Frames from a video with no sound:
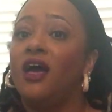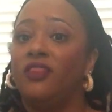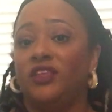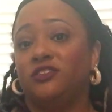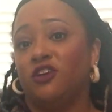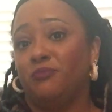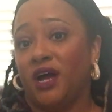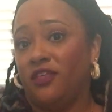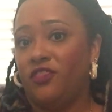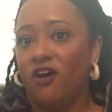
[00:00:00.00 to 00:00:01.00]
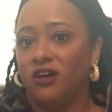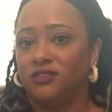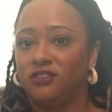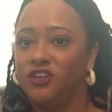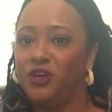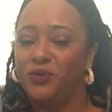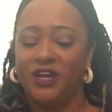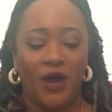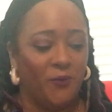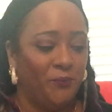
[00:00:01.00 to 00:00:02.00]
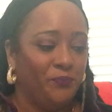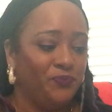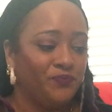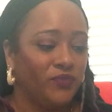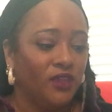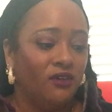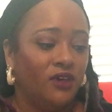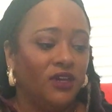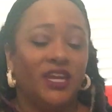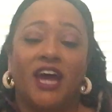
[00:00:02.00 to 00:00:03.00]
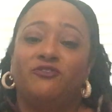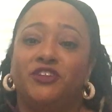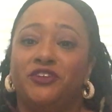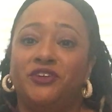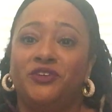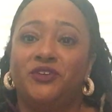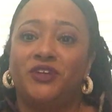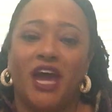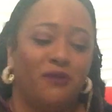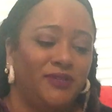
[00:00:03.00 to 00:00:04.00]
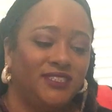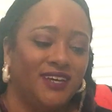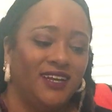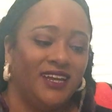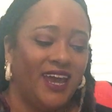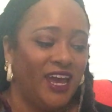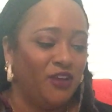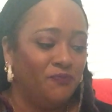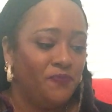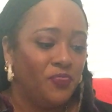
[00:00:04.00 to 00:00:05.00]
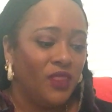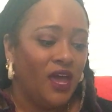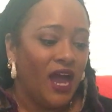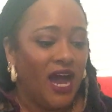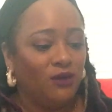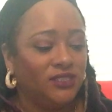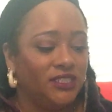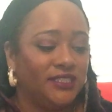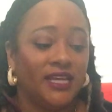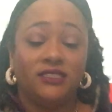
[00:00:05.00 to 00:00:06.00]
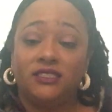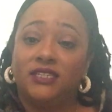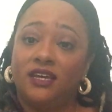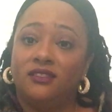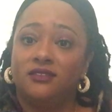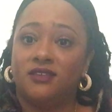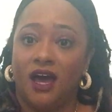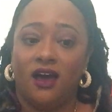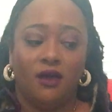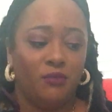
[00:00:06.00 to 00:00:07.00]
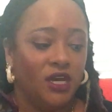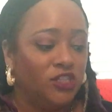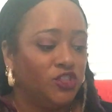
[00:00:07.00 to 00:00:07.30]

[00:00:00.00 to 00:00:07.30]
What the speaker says: and these are my thoughts. So here we go. Good afternoon, happy Sunday. I would just like to take the time